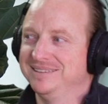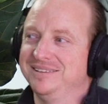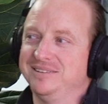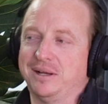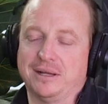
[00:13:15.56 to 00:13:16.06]

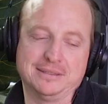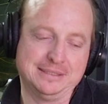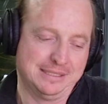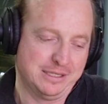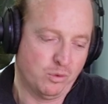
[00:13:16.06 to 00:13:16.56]
So
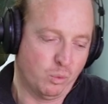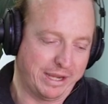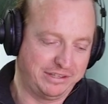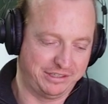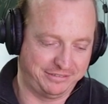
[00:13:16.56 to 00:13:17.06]
we
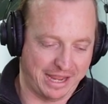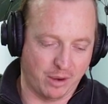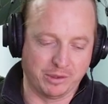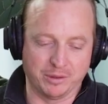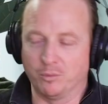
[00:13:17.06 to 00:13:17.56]
sit down
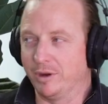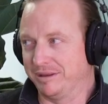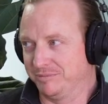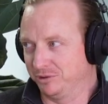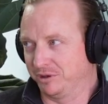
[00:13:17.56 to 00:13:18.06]
with them,
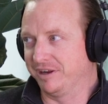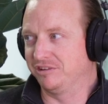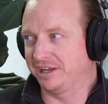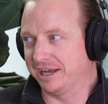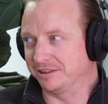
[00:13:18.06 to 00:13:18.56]
we sort of
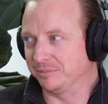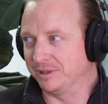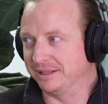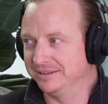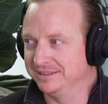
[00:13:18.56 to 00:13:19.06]
educate them
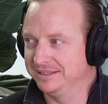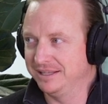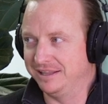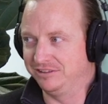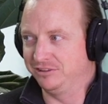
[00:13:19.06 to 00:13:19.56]
that
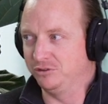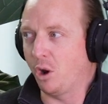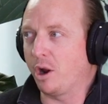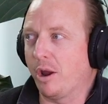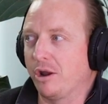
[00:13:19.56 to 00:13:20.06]
this is
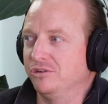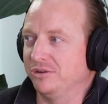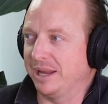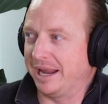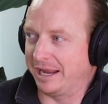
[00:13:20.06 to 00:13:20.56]
not going to
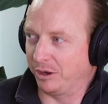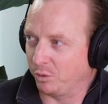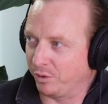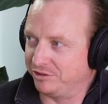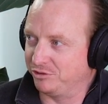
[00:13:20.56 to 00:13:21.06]

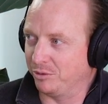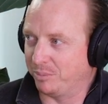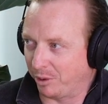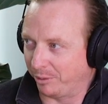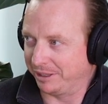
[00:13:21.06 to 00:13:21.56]
increase your
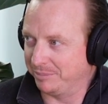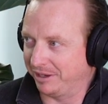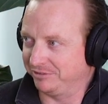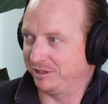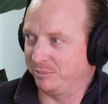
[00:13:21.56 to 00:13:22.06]
borrowing
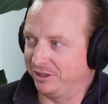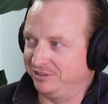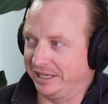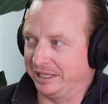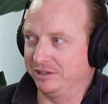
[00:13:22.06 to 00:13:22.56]
capacity by
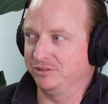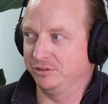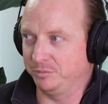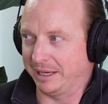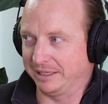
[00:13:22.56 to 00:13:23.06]
telling us you
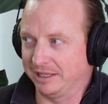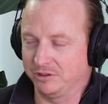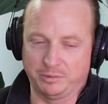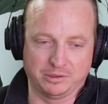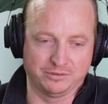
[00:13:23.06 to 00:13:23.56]
spend less,
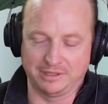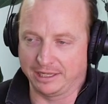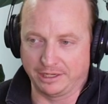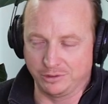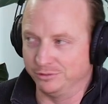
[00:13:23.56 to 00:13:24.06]
because they're
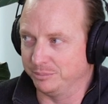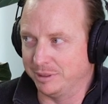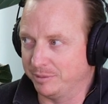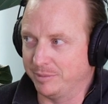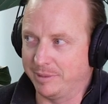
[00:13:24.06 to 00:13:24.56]
going to use a
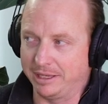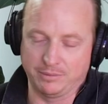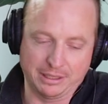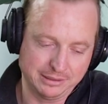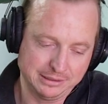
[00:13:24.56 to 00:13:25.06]
minimum
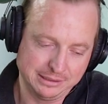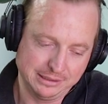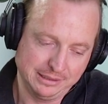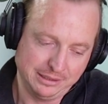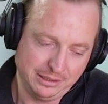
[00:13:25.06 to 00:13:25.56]
anyway. Yeah.
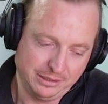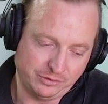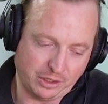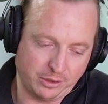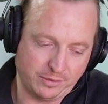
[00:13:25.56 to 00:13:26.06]

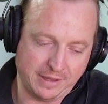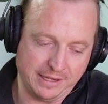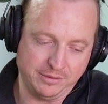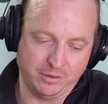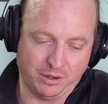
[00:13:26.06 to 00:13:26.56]
So
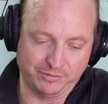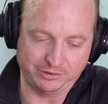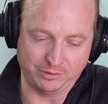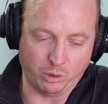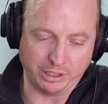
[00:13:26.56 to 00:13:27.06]
then
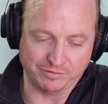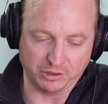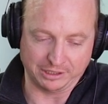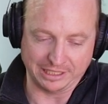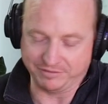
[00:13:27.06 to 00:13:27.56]
obviously what you've
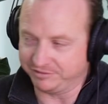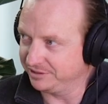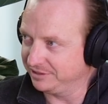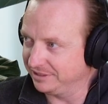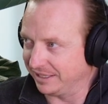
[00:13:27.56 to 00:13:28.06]
got left
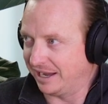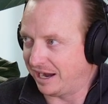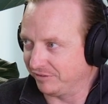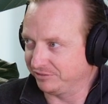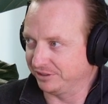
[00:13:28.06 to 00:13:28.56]

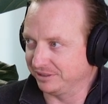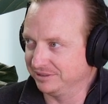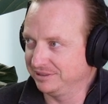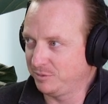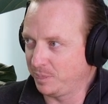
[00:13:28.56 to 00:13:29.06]
after
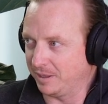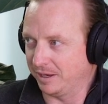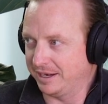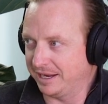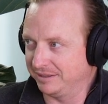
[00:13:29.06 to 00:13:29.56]

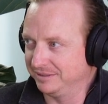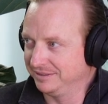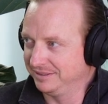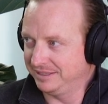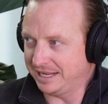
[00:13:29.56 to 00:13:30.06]
net
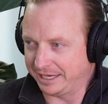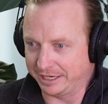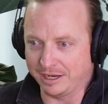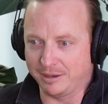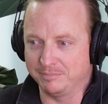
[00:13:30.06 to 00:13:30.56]

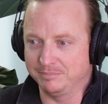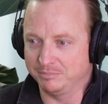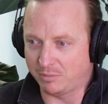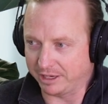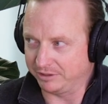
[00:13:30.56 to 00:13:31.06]
income
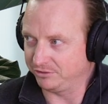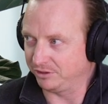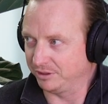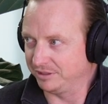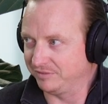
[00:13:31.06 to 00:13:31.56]
minus
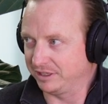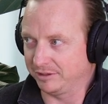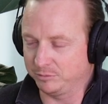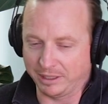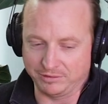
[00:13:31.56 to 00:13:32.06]
your living
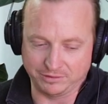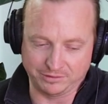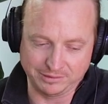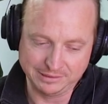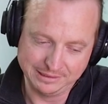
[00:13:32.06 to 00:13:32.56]

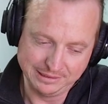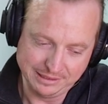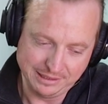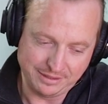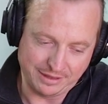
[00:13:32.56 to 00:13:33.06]
expenses,
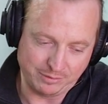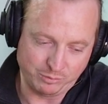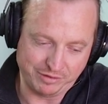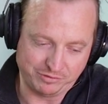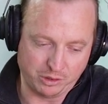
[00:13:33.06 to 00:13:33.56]
then
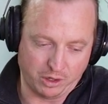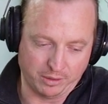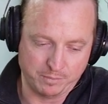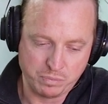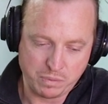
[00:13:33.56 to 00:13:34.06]
we've got,
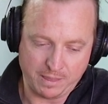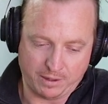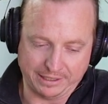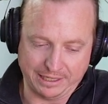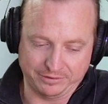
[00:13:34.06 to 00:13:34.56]
I
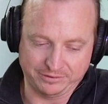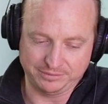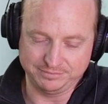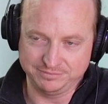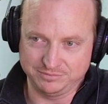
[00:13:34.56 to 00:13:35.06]
guess,
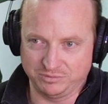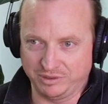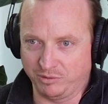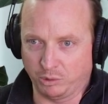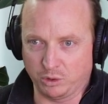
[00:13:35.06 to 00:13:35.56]

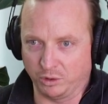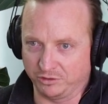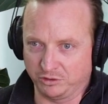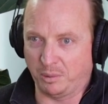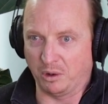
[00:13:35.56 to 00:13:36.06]
if you want to call it
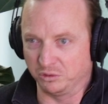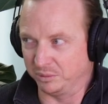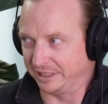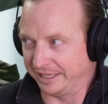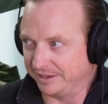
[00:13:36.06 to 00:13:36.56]

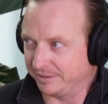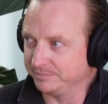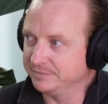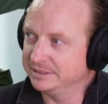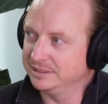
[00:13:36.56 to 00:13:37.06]
disposable income.
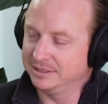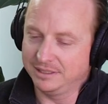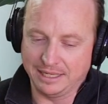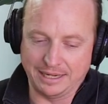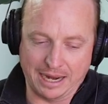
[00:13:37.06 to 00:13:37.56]
Yeah.
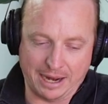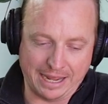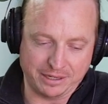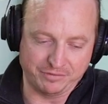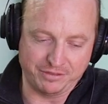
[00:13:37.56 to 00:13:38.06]
Now,
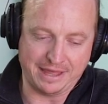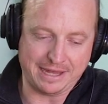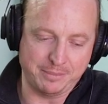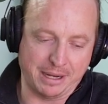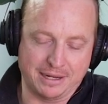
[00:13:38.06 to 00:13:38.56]
out of that
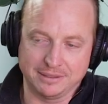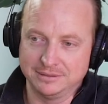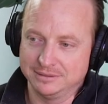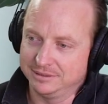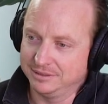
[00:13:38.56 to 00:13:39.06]
amount
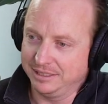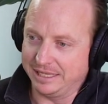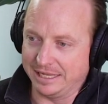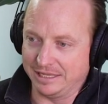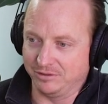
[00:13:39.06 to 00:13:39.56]

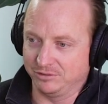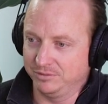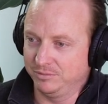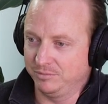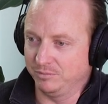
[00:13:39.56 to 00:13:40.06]
is
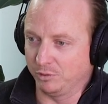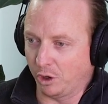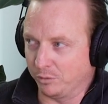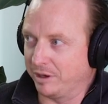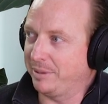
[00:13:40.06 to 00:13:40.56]

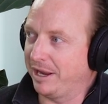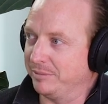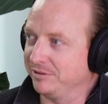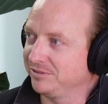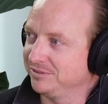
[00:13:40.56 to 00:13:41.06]
loan
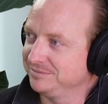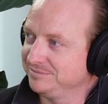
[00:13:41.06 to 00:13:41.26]
repayments.